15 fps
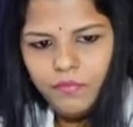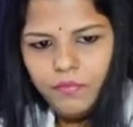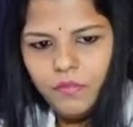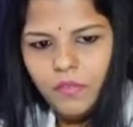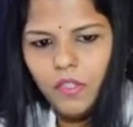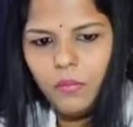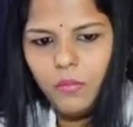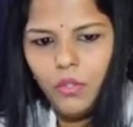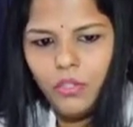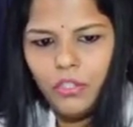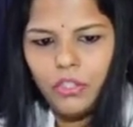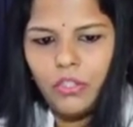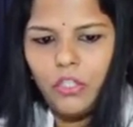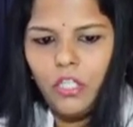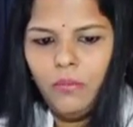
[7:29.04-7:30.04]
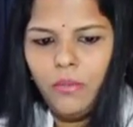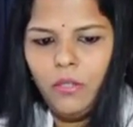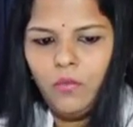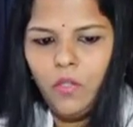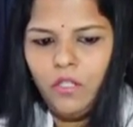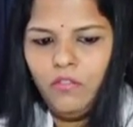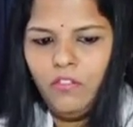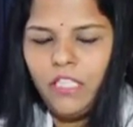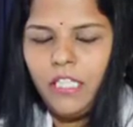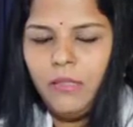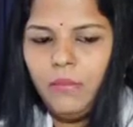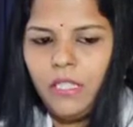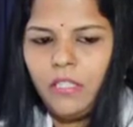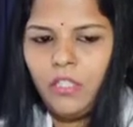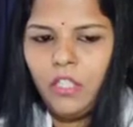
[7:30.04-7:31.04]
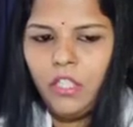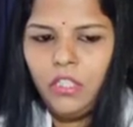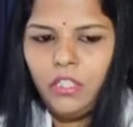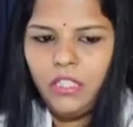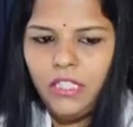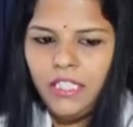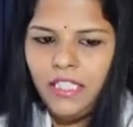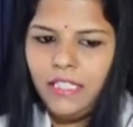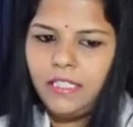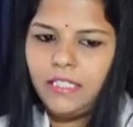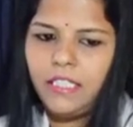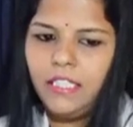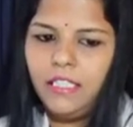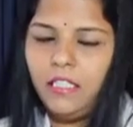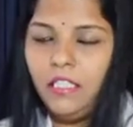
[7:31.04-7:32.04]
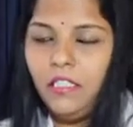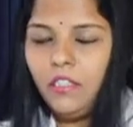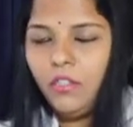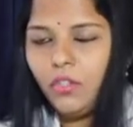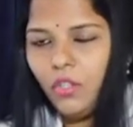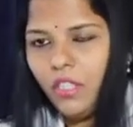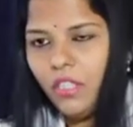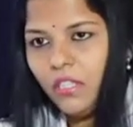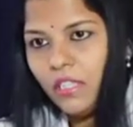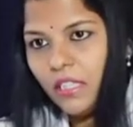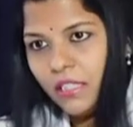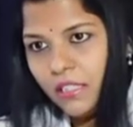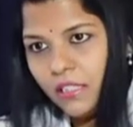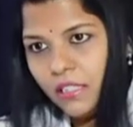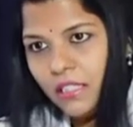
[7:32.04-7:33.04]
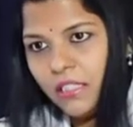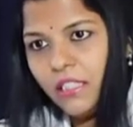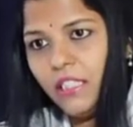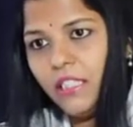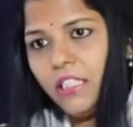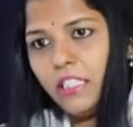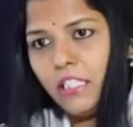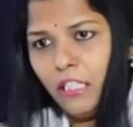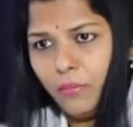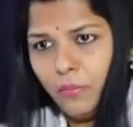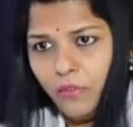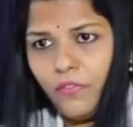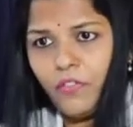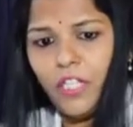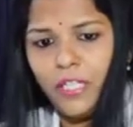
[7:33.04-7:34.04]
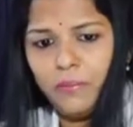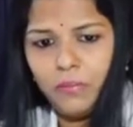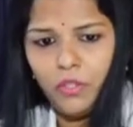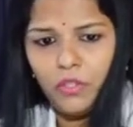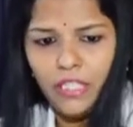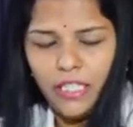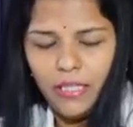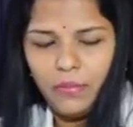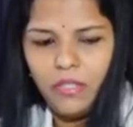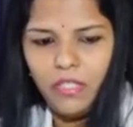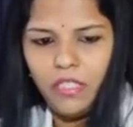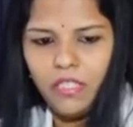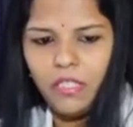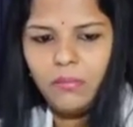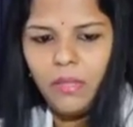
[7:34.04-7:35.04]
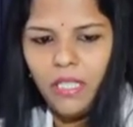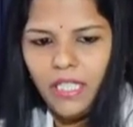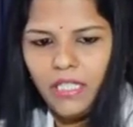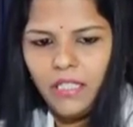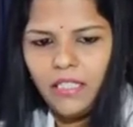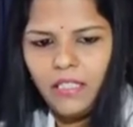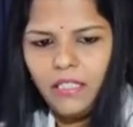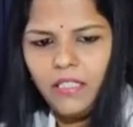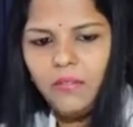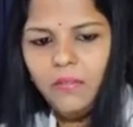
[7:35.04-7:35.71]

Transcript: The most common what we come across is insulin resistance type of type 2 diabetes mellitus,